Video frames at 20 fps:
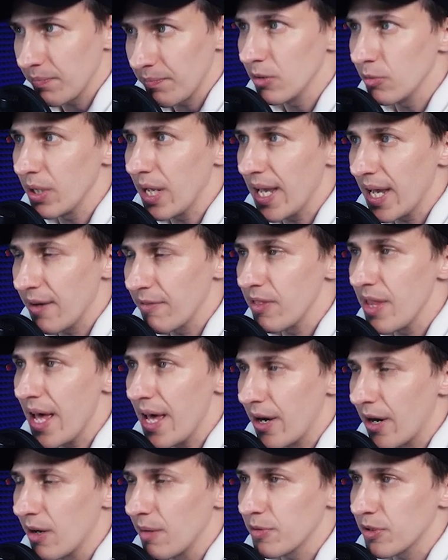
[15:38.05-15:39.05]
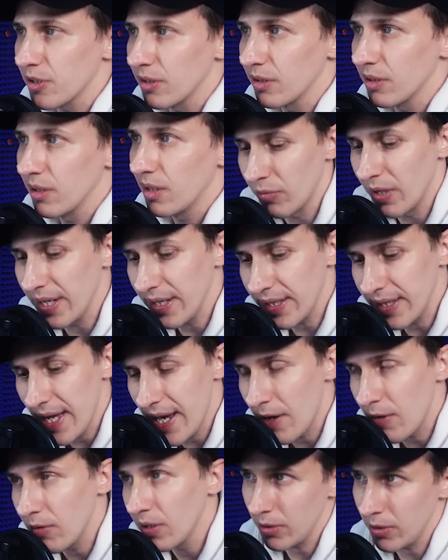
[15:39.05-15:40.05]
You would have that option. And right
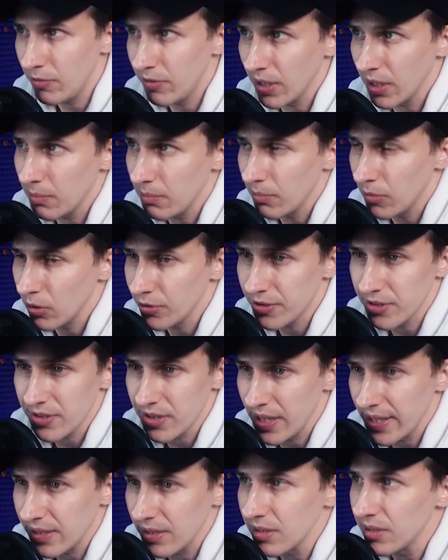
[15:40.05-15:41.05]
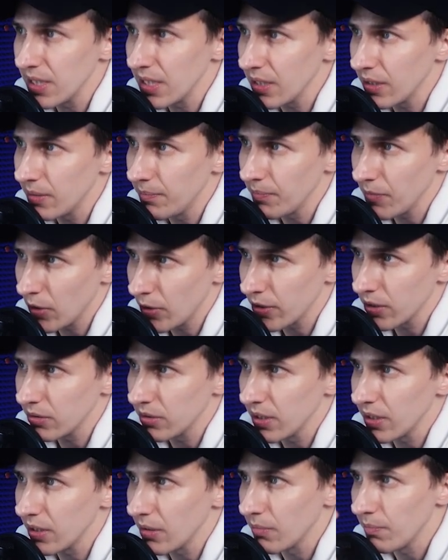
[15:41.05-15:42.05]
now, hovering multi-selected data, audio
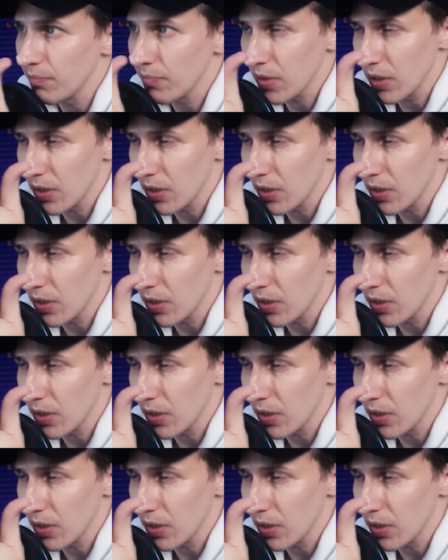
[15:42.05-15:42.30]
data